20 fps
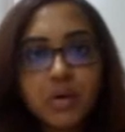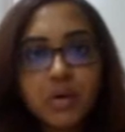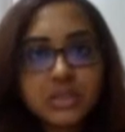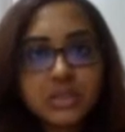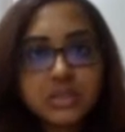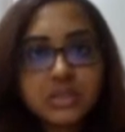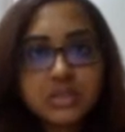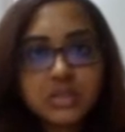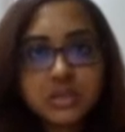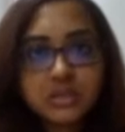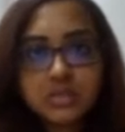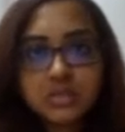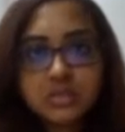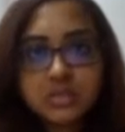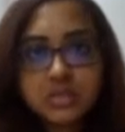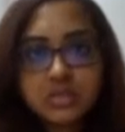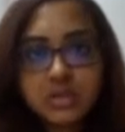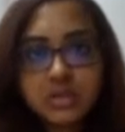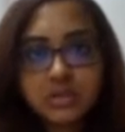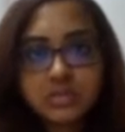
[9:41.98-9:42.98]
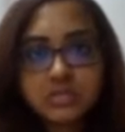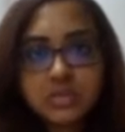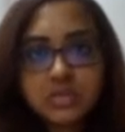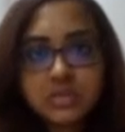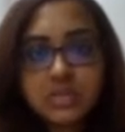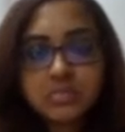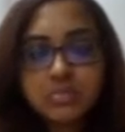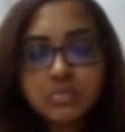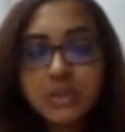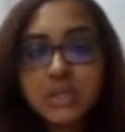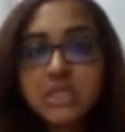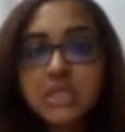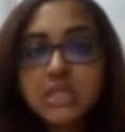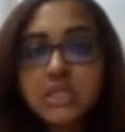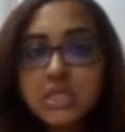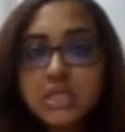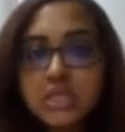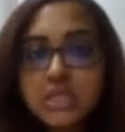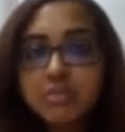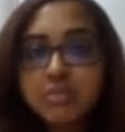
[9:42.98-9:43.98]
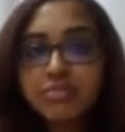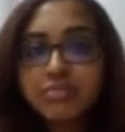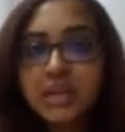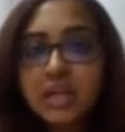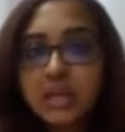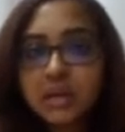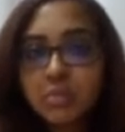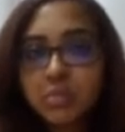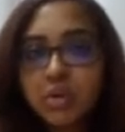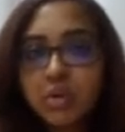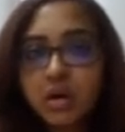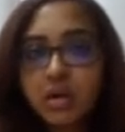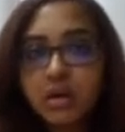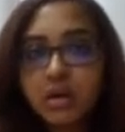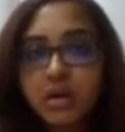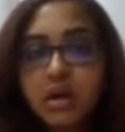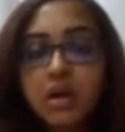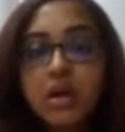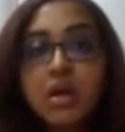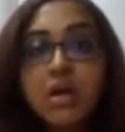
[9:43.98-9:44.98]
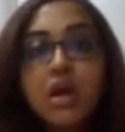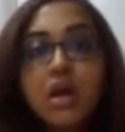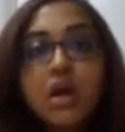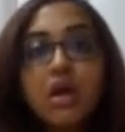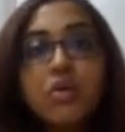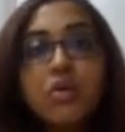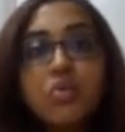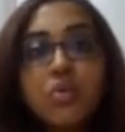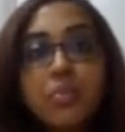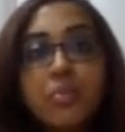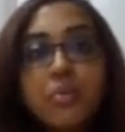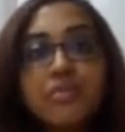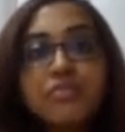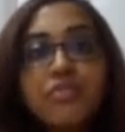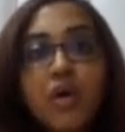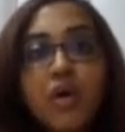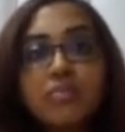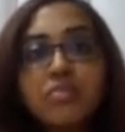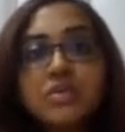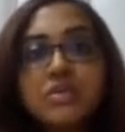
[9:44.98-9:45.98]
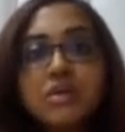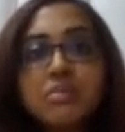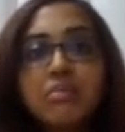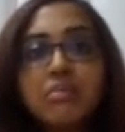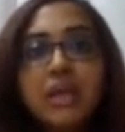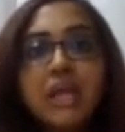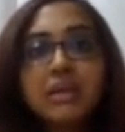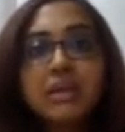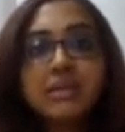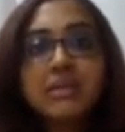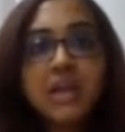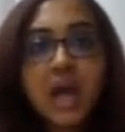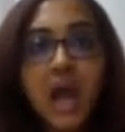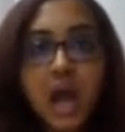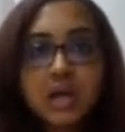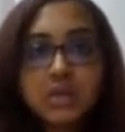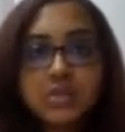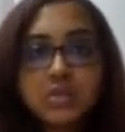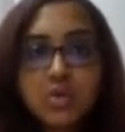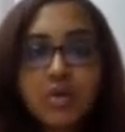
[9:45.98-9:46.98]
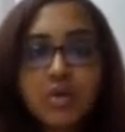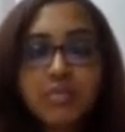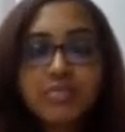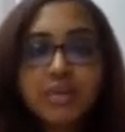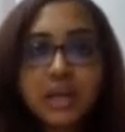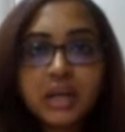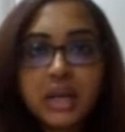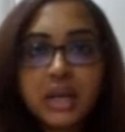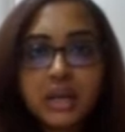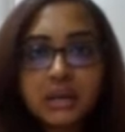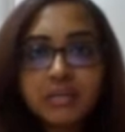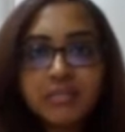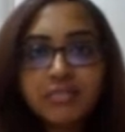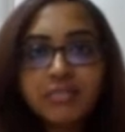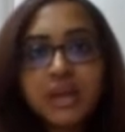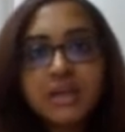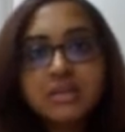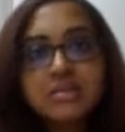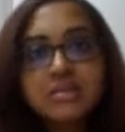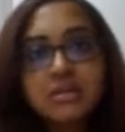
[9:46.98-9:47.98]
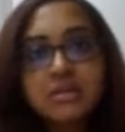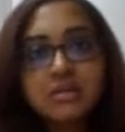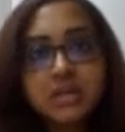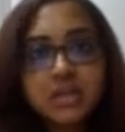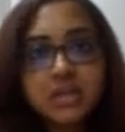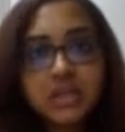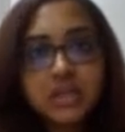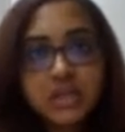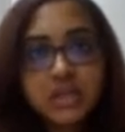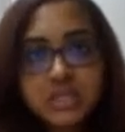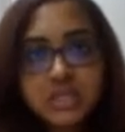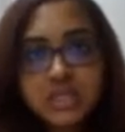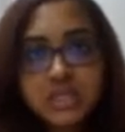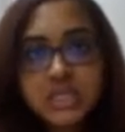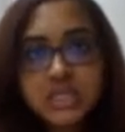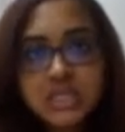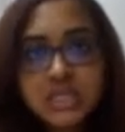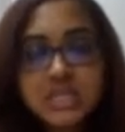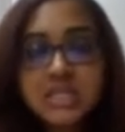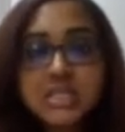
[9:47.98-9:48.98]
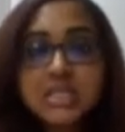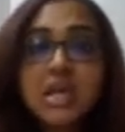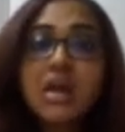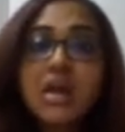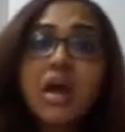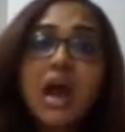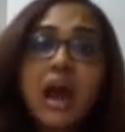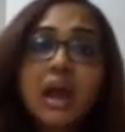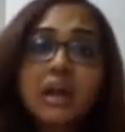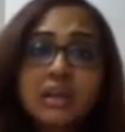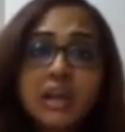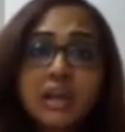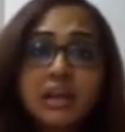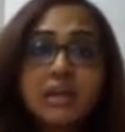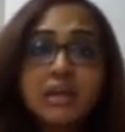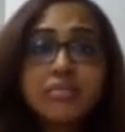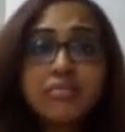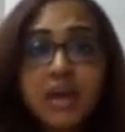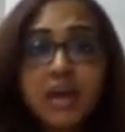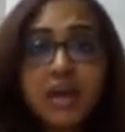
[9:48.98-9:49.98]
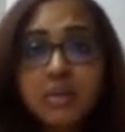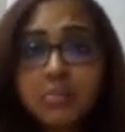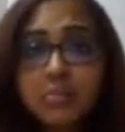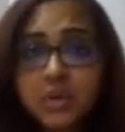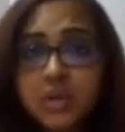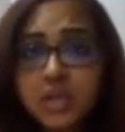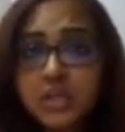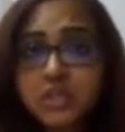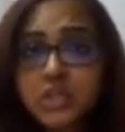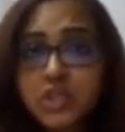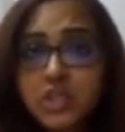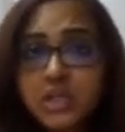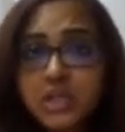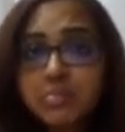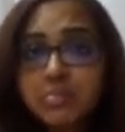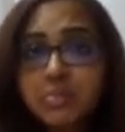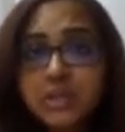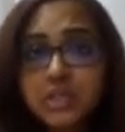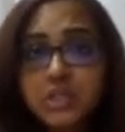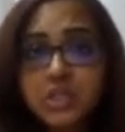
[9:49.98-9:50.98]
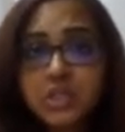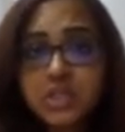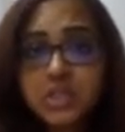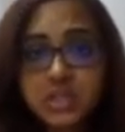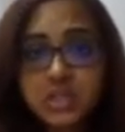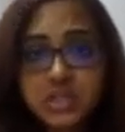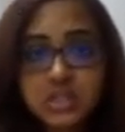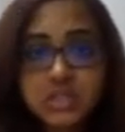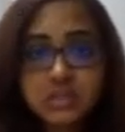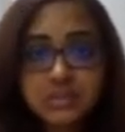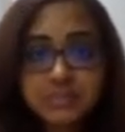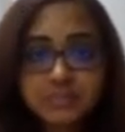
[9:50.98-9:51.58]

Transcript: extension services, because it is the field worker who performs the main task of identifying certain diseases, identifying potential patients,